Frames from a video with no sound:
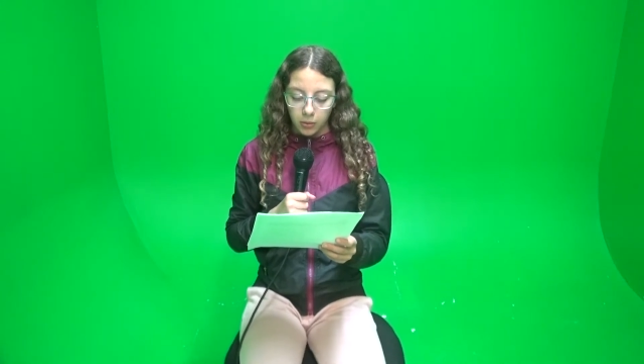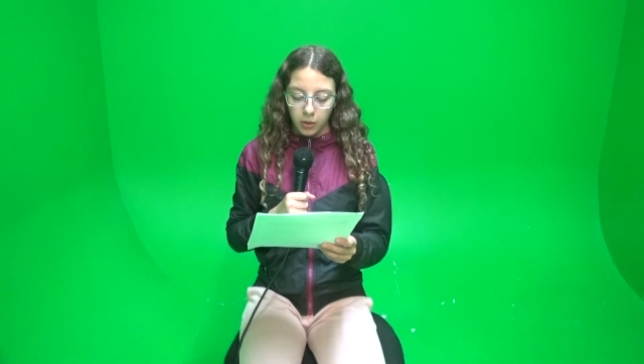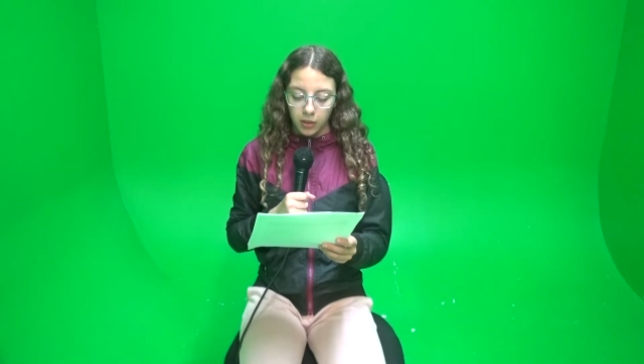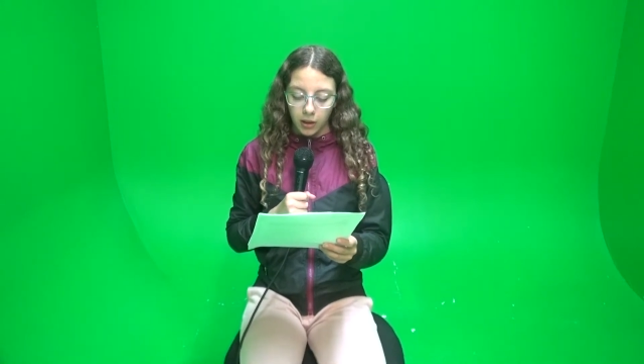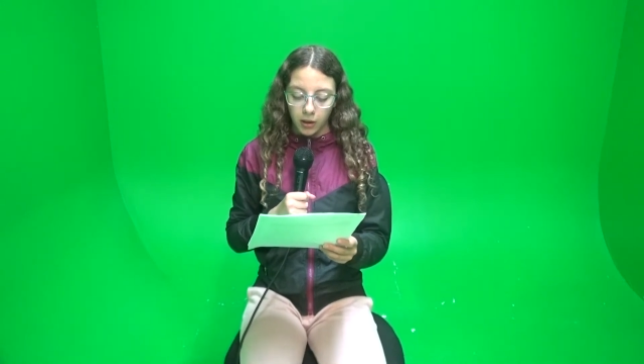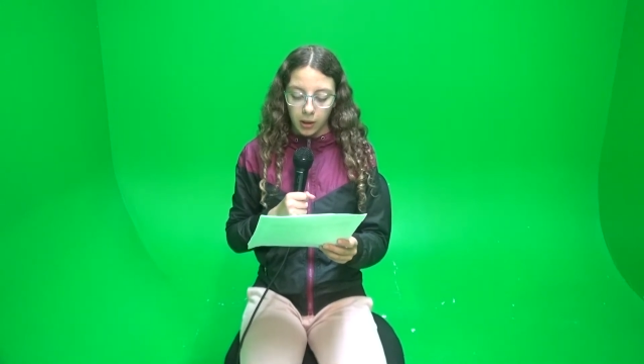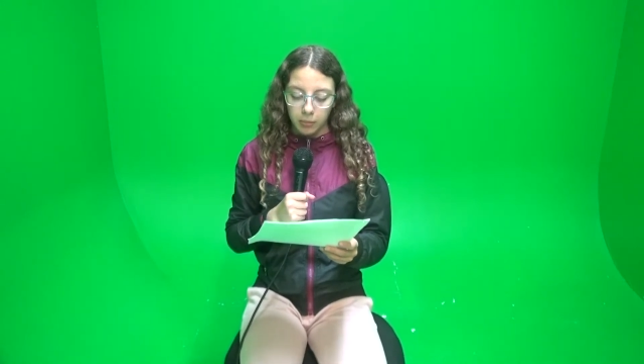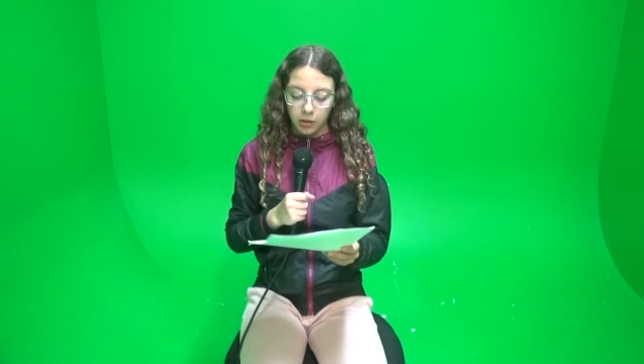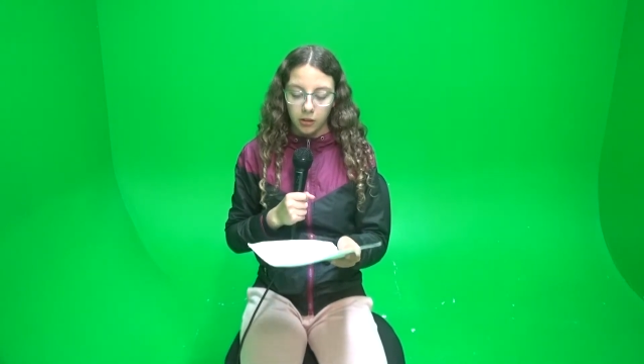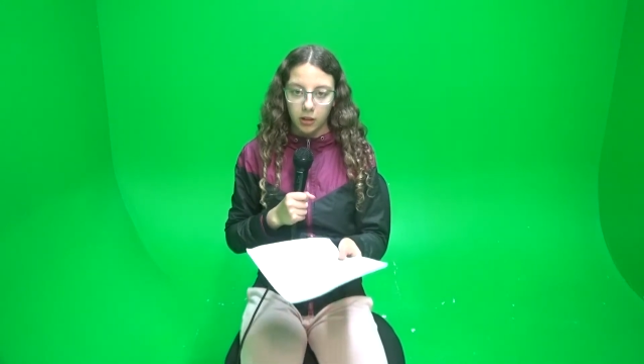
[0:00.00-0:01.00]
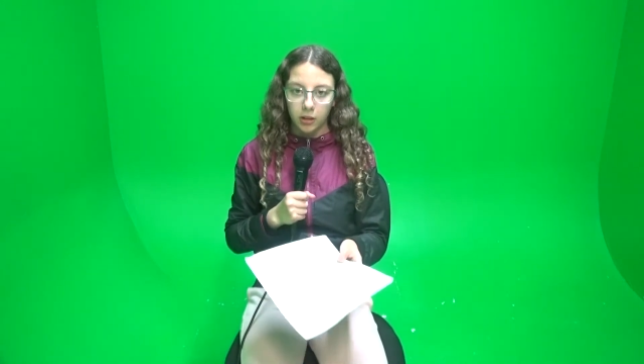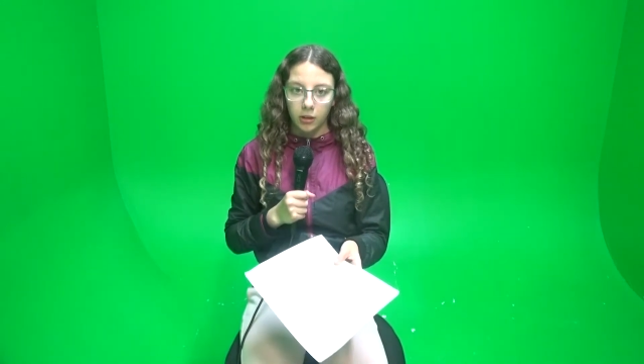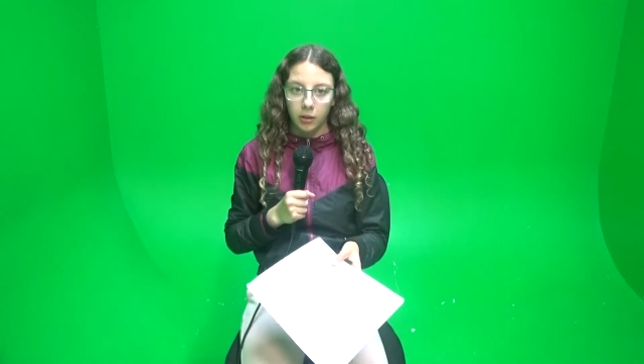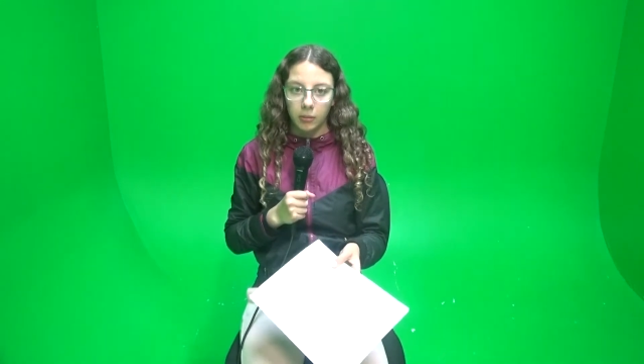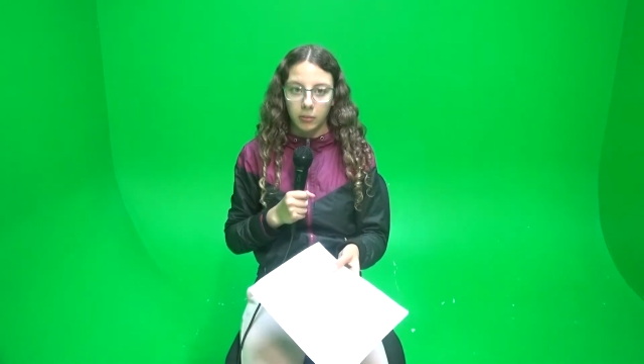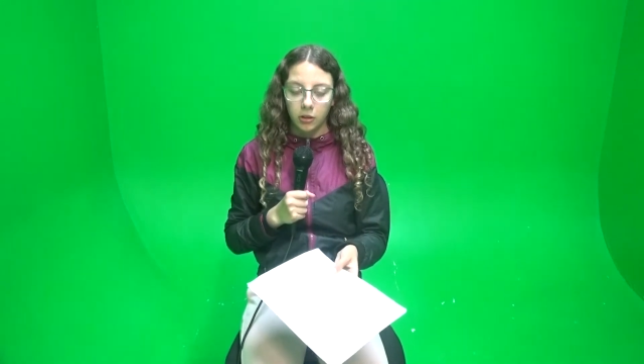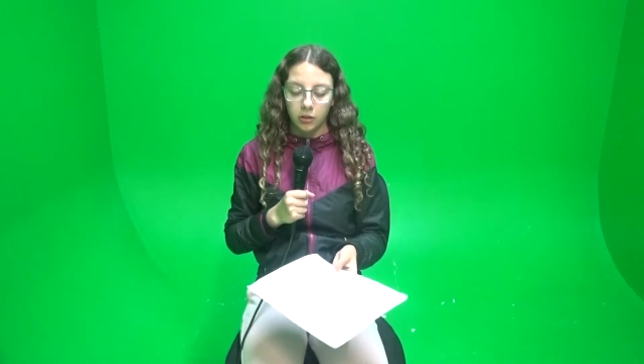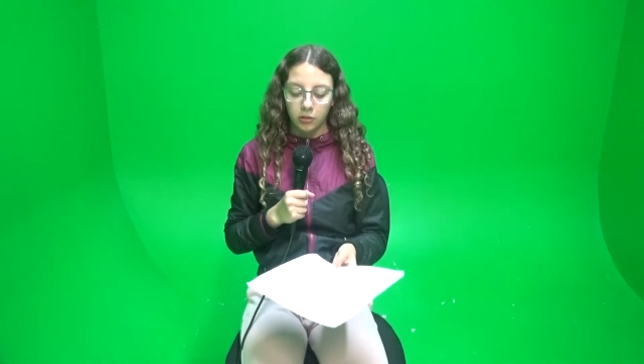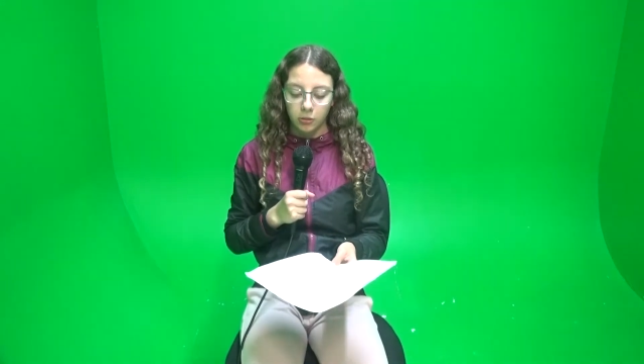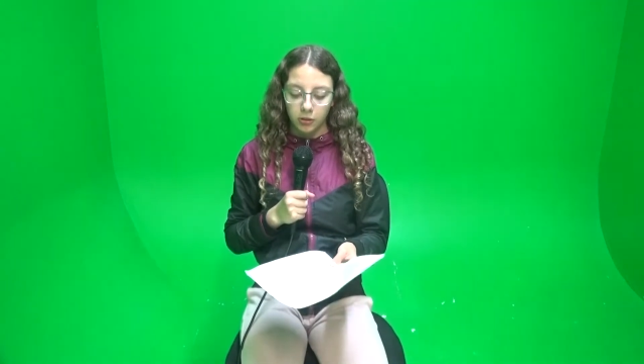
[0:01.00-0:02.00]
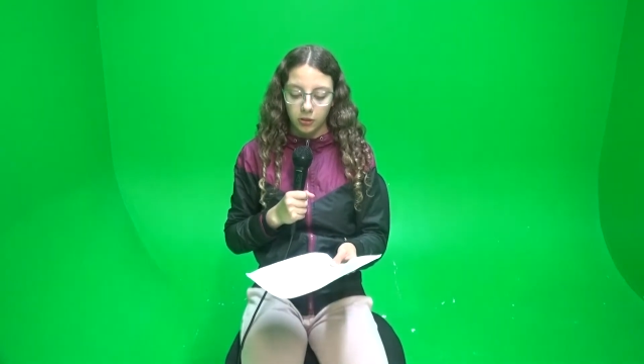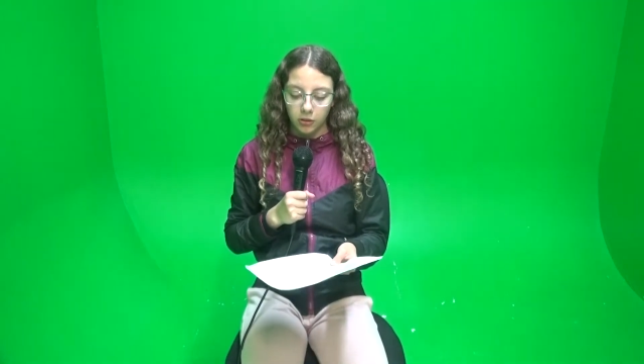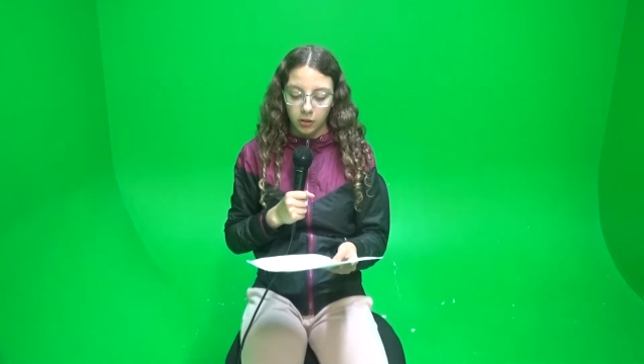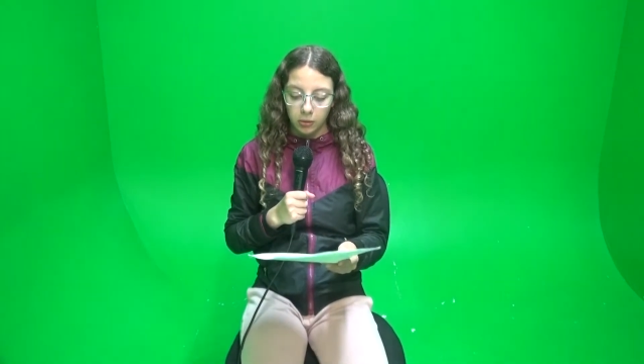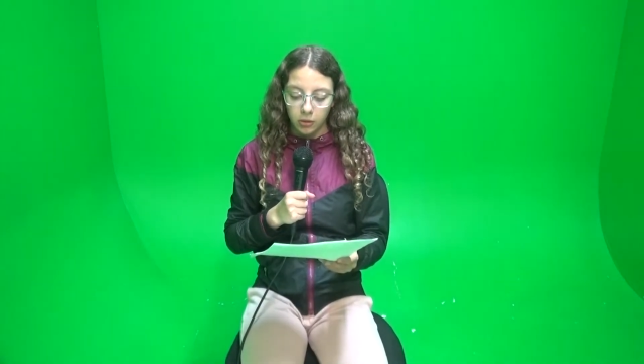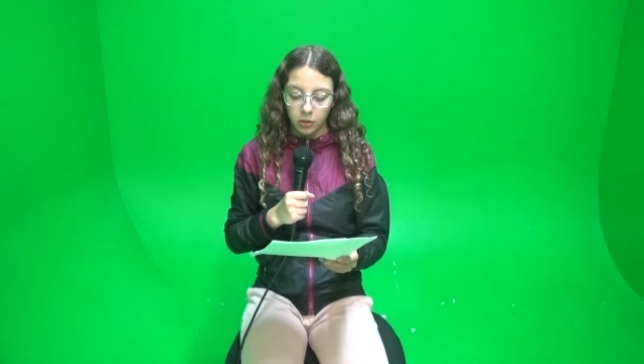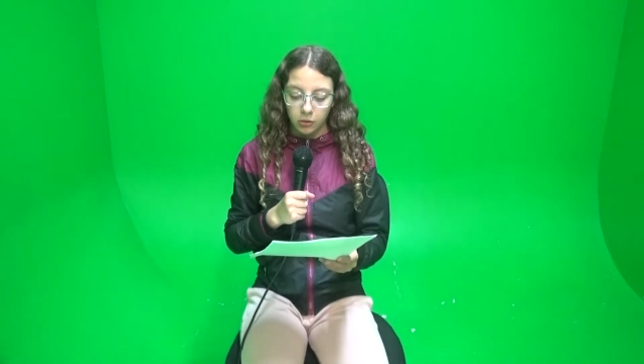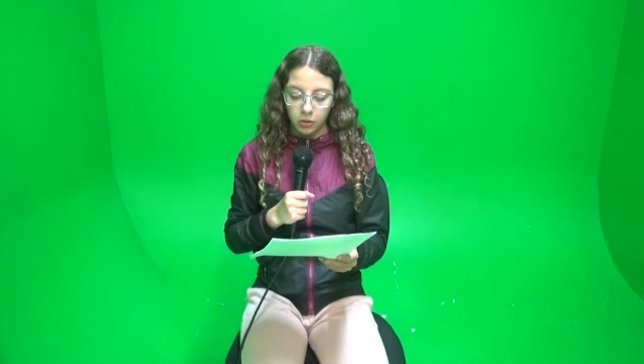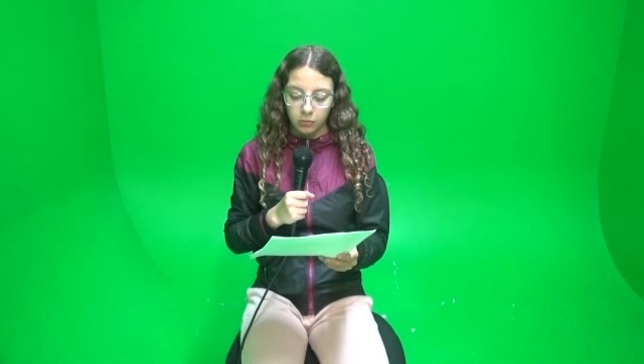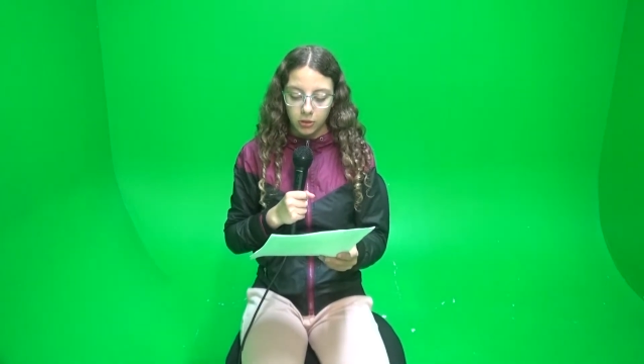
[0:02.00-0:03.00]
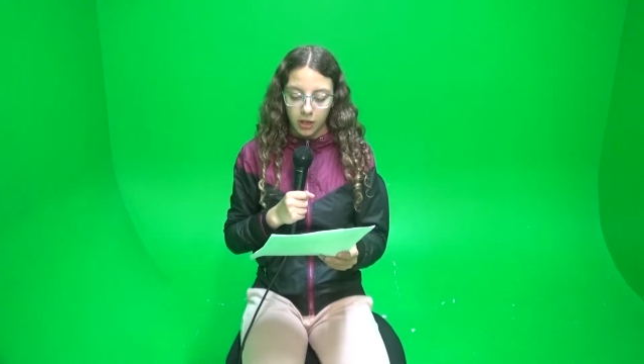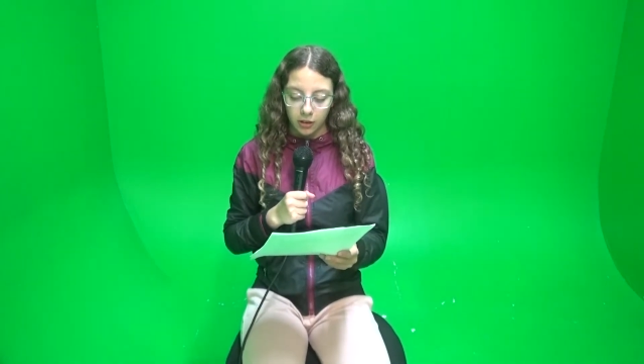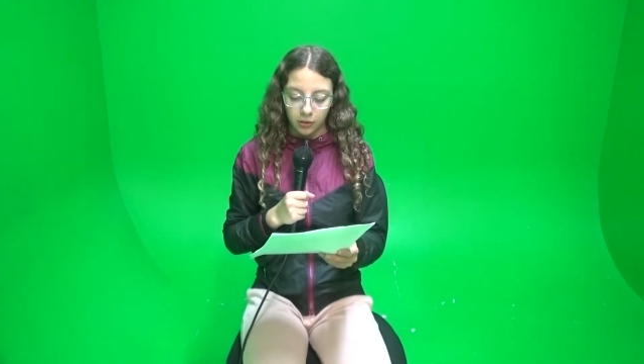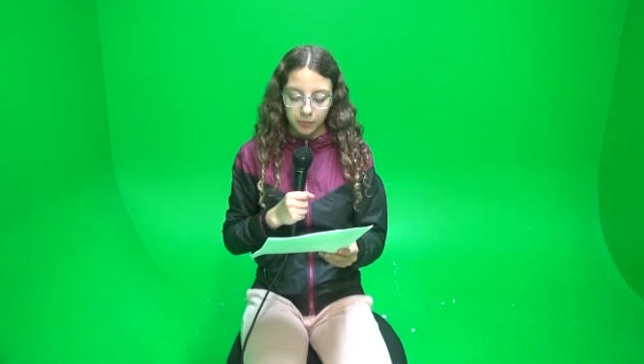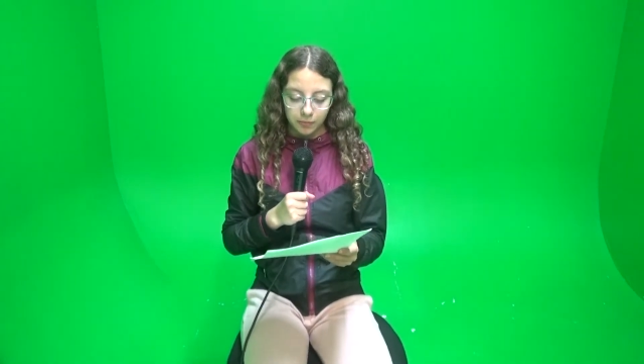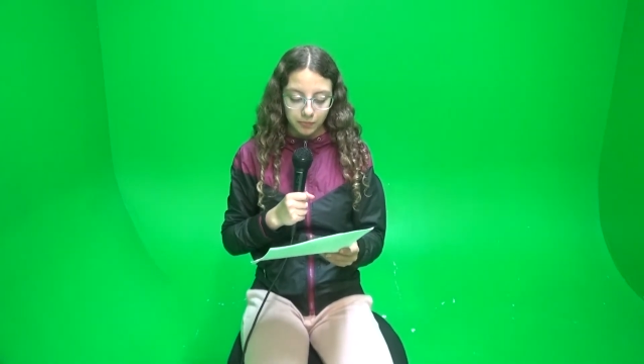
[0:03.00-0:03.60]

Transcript: We then uploaded to them to the school's YouTube channel.